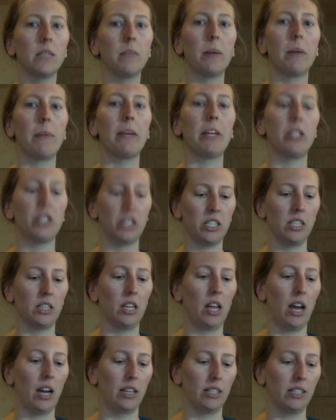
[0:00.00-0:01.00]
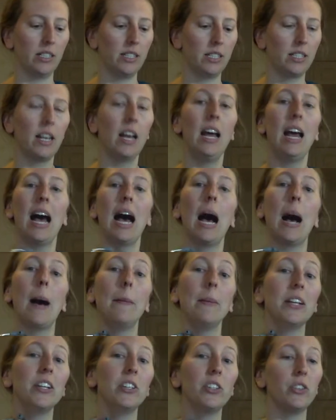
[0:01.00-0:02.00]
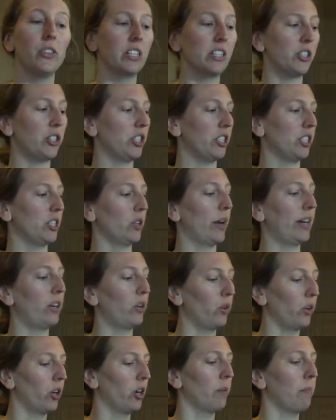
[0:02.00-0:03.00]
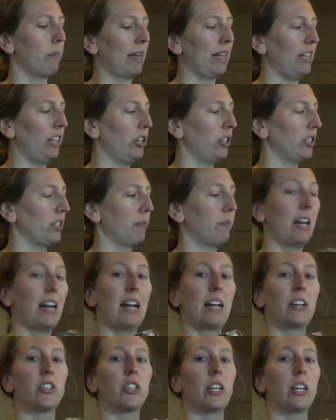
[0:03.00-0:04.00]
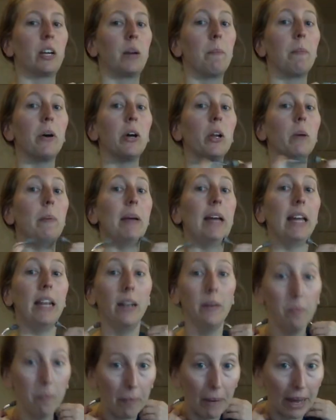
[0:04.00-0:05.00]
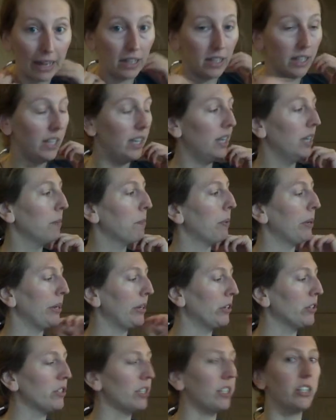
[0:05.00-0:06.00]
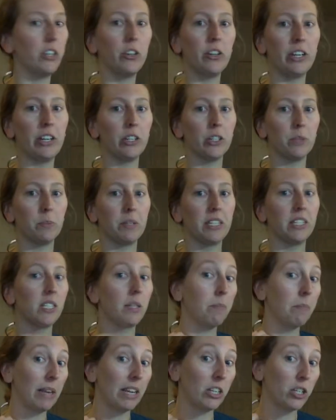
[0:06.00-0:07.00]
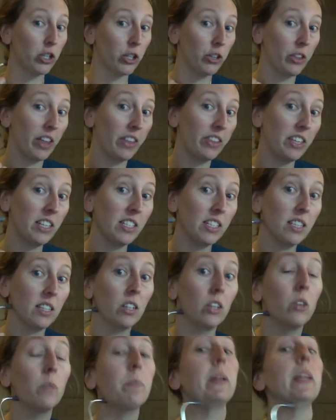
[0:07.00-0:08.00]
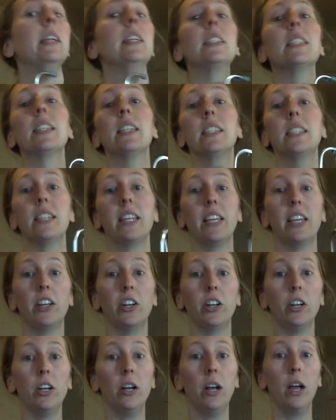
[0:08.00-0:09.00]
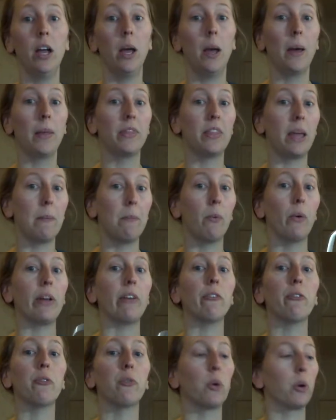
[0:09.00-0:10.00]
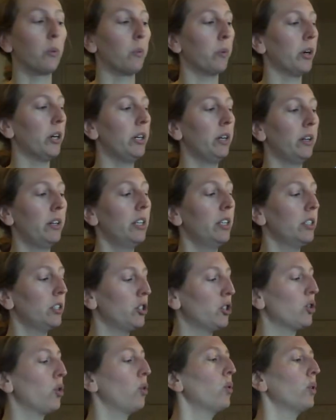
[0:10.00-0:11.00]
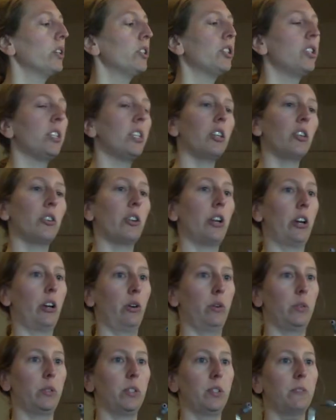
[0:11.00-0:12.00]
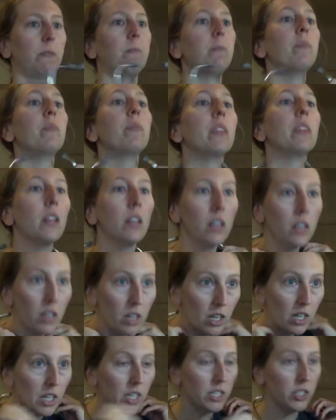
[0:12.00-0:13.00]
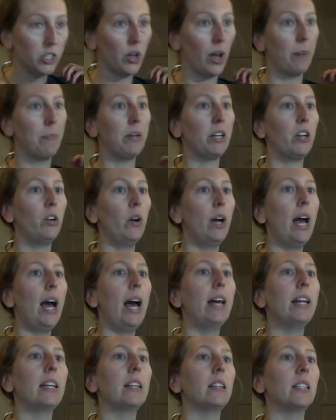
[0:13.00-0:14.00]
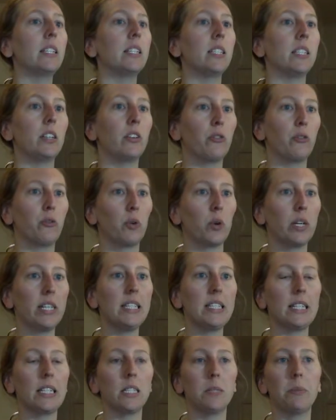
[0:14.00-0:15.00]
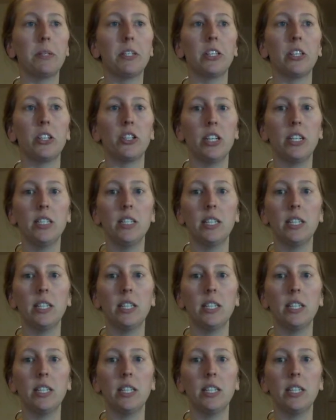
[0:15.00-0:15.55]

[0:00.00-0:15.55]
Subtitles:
my patient's lungs. I'm going to do this just so I don't hurt my ears. I'm not actually going to put them in, but put yours in your ears, please. Make sure that these little pieces here, they point forward towards your nose. So I'm going to go ahead and listen to 4 to 6 positions